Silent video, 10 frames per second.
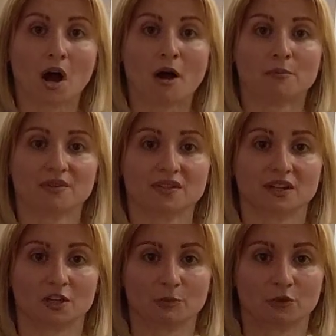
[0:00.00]
opposite
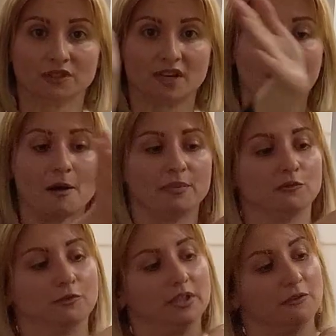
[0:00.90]
arm on top
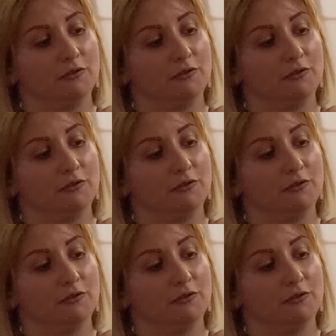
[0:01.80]
and really